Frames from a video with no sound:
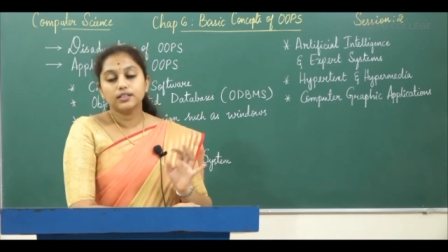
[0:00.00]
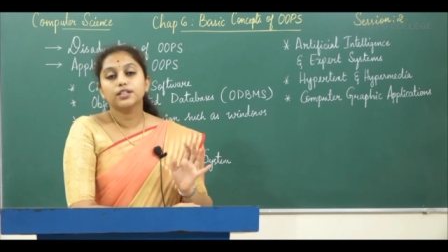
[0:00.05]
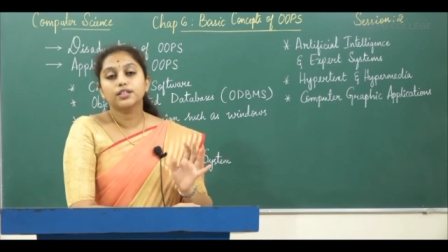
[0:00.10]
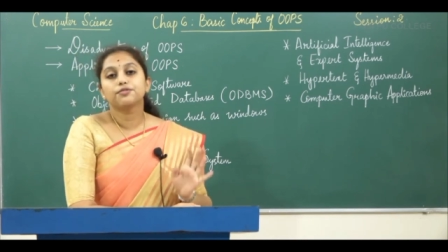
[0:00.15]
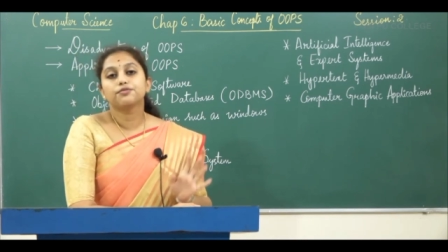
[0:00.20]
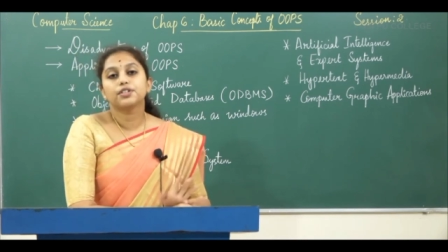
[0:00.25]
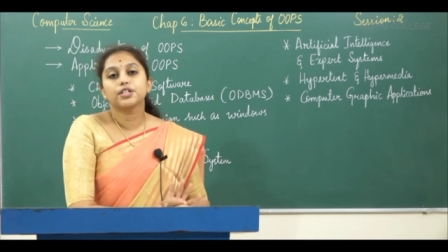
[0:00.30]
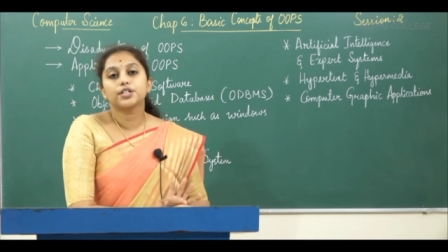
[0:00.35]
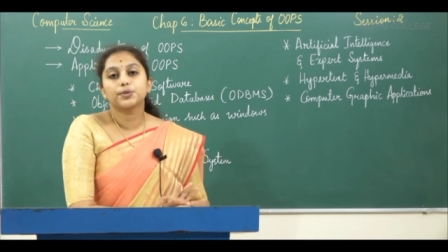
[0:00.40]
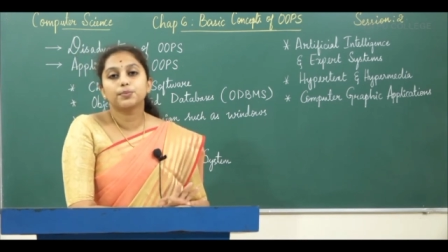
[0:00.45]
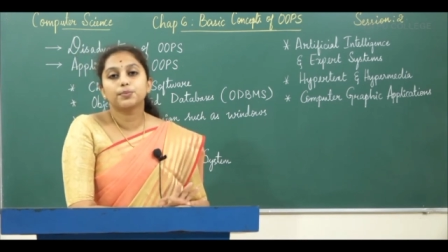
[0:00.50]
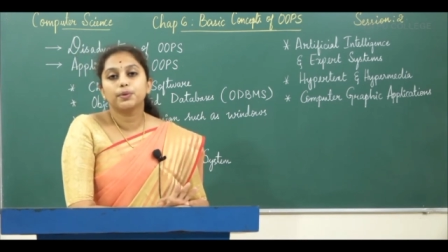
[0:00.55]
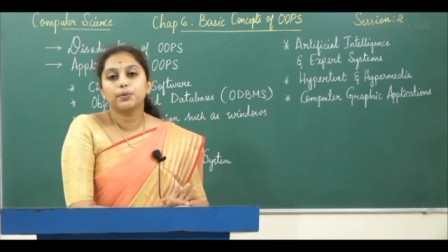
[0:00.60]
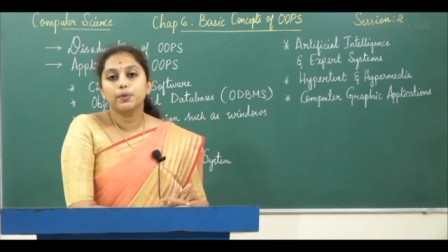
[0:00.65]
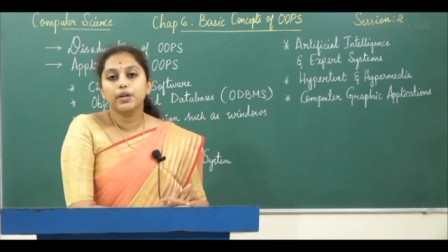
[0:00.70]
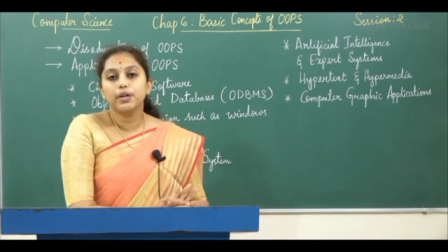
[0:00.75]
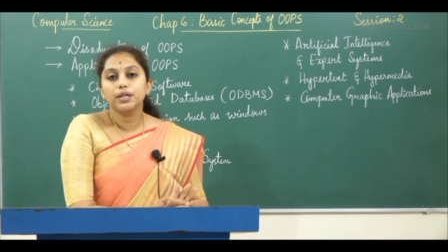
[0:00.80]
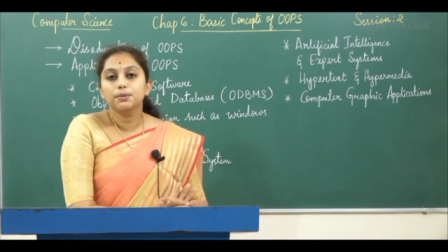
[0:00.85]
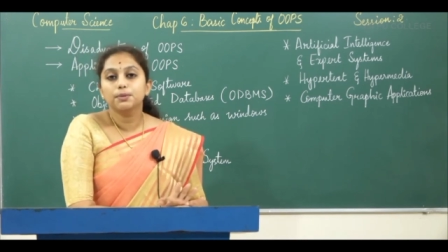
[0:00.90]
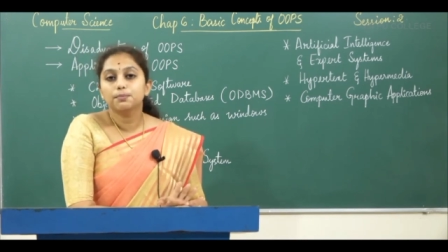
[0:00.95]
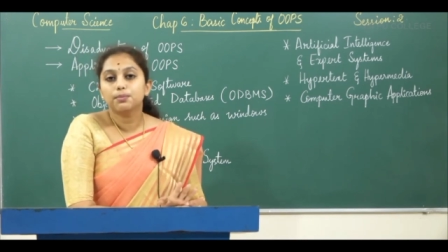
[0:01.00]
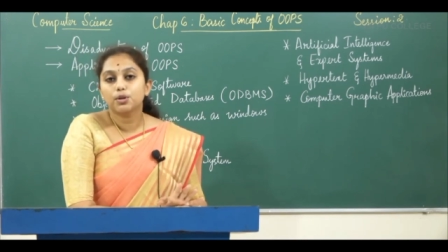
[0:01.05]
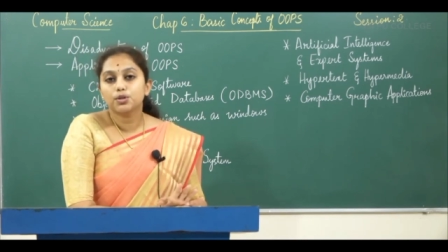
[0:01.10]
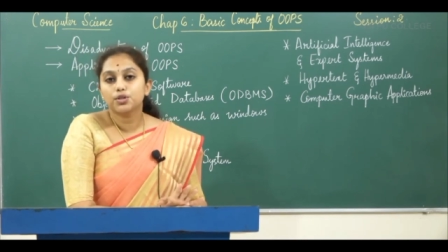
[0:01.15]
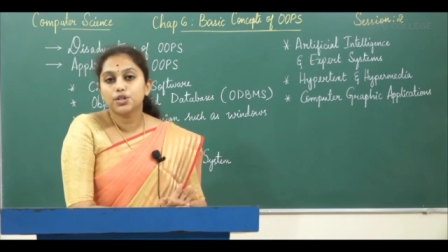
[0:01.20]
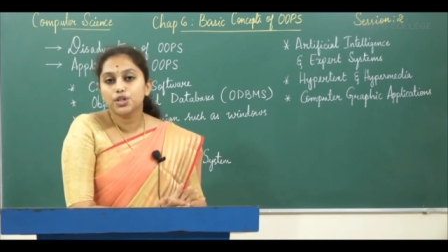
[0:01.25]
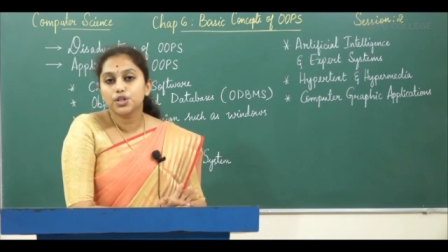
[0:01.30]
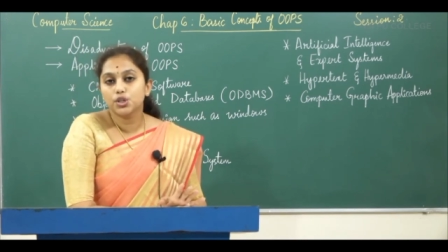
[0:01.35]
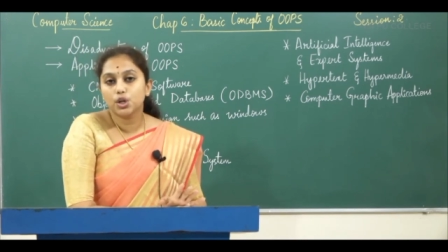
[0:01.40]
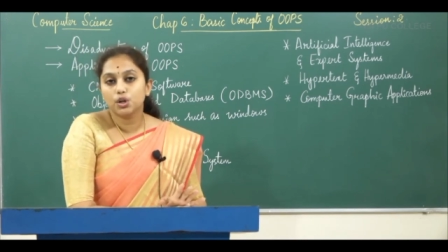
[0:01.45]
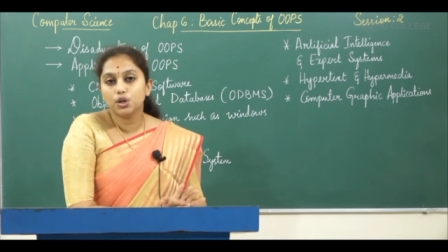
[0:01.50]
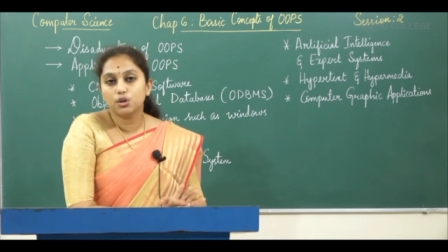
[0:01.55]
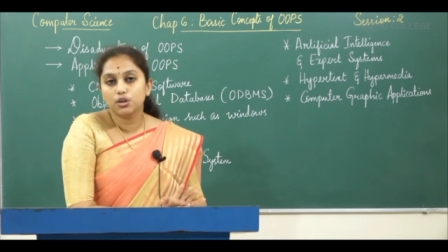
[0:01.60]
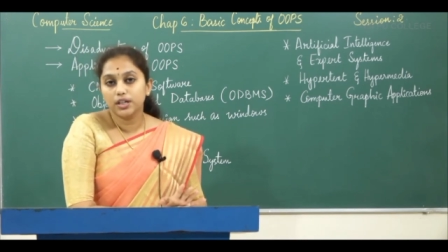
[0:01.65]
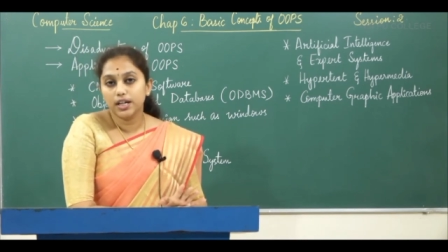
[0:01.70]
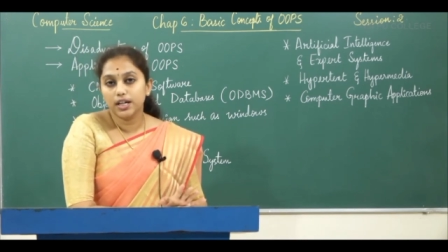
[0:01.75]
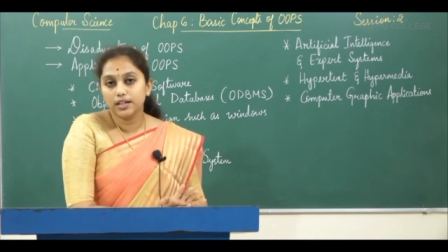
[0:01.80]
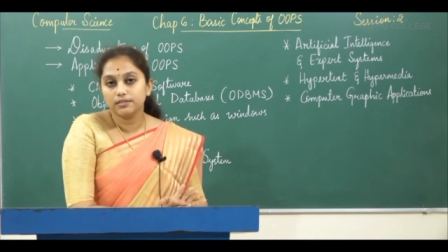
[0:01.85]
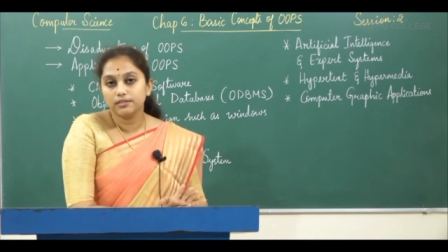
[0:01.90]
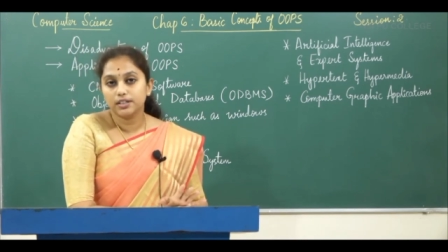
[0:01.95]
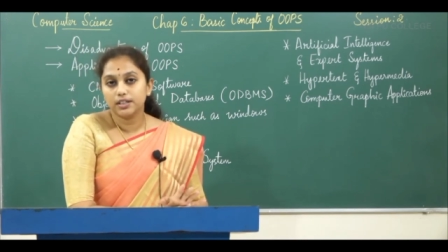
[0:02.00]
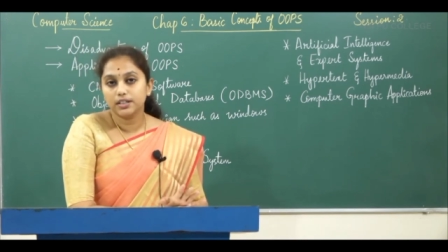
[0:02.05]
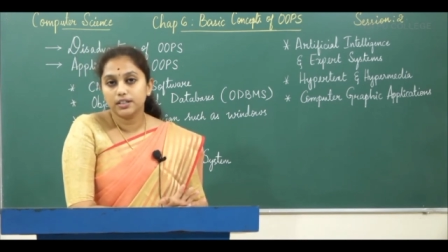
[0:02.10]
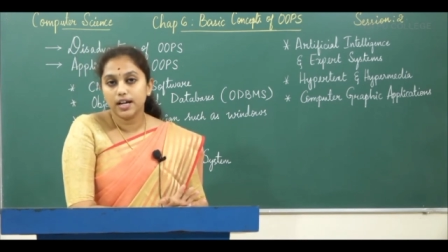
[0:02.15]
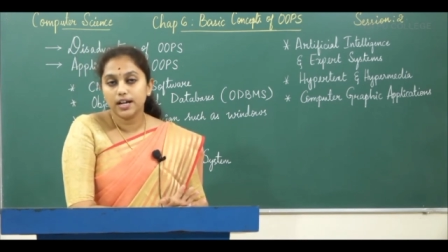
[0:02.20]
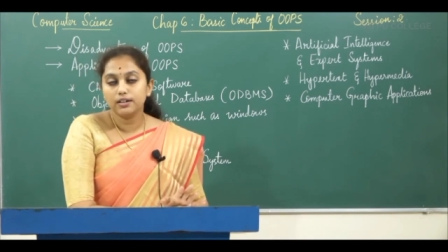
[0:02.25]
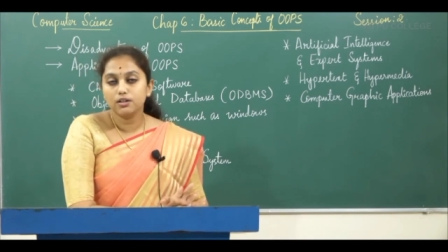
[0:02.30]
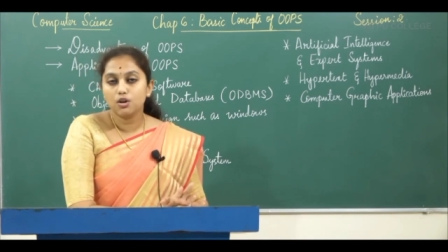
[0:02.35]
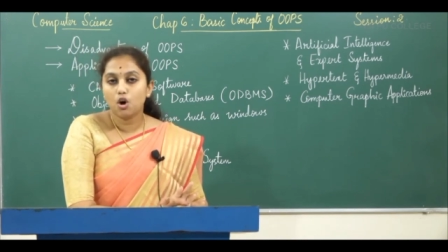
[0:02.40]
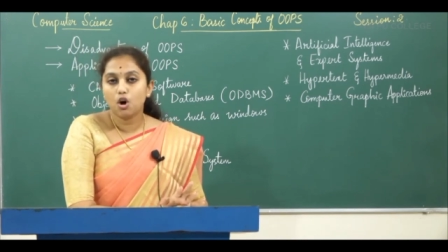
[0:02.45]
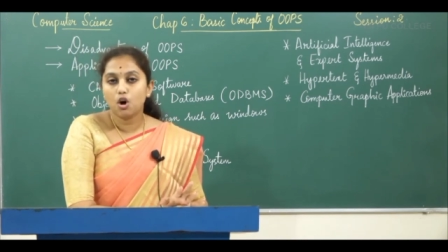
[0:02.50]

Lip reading: the difference between procedure oriented and